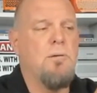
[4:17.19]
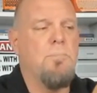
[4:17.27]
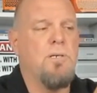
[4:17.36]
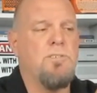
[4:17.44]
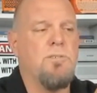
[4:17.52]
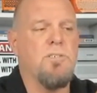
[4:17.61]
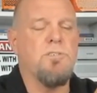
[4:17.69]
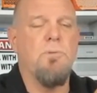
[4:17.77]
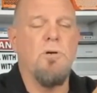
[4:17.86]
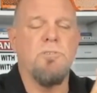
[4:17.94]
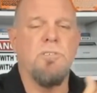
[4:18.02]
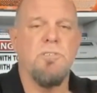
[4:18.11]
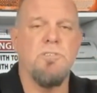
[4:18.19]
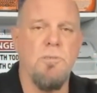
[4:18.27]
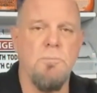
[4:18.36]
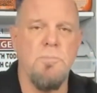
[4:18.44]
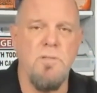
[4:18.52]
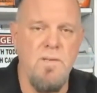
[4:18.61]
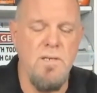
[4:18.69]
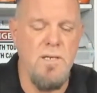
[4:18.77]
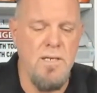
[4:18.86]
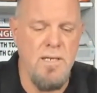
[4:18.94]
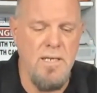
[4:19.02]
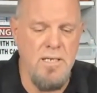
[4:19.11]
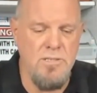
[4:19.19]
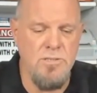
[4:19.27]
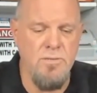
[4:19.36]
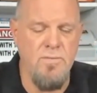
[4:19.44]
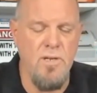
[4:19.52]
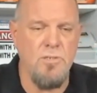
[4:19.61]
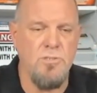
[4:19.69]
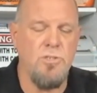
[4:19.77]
but you're exposing some of the adhesive there.